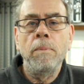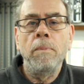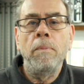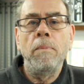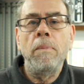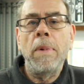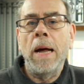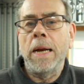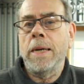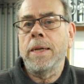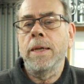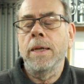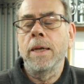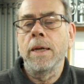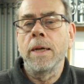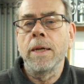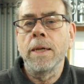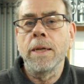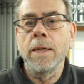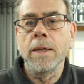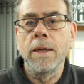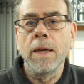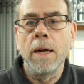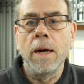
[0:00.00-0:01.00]

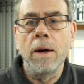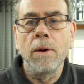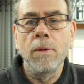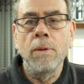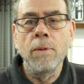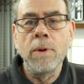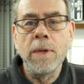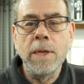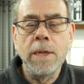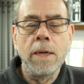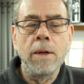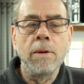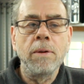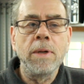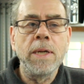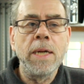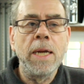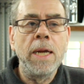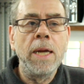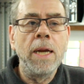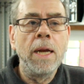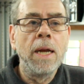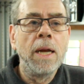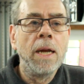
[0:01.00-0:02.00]
masters that I was
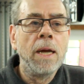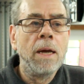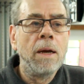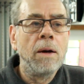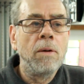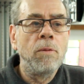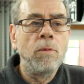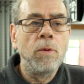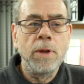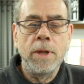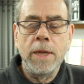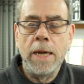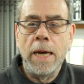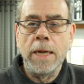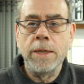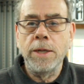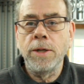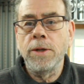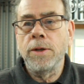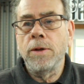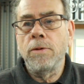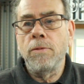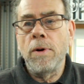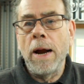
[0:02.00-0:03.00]
using with the
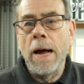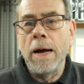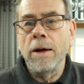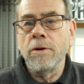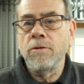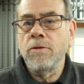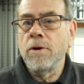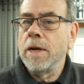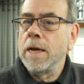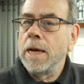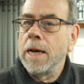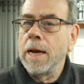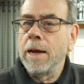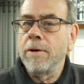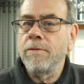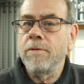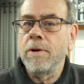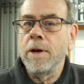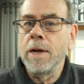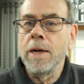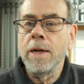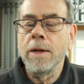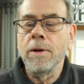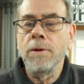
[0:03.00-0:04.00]
edge of the router, and it
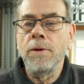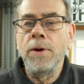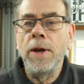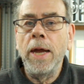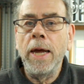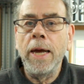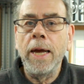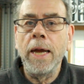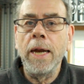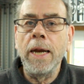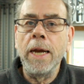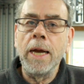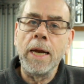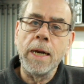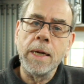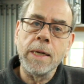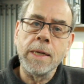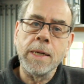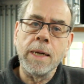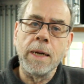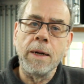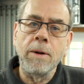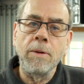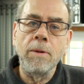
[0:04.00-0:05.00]
left a little nick in it,
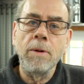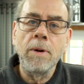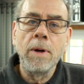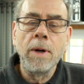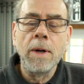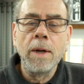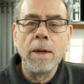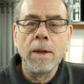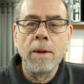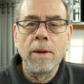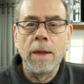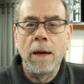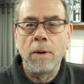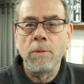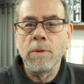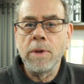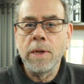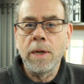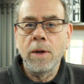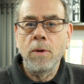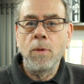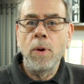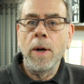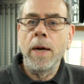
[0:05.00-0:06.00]
so that was
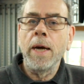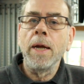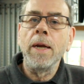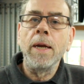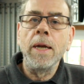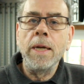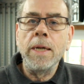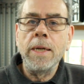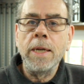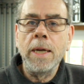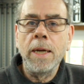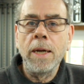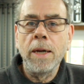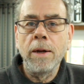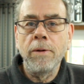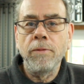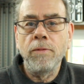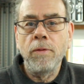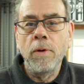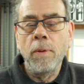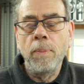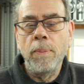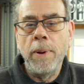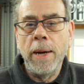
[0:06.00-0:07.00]
a quick and easy
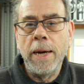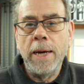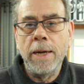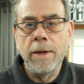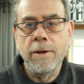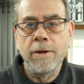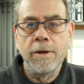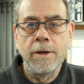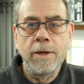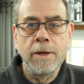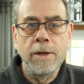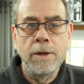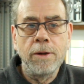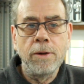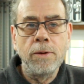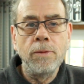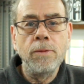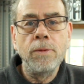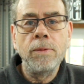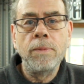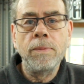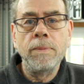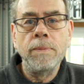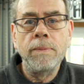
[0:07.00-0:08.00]
enough repair to do.
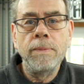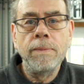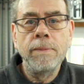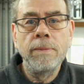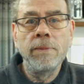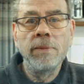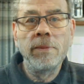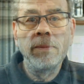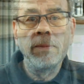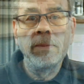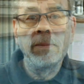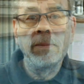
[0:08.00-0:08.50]
Of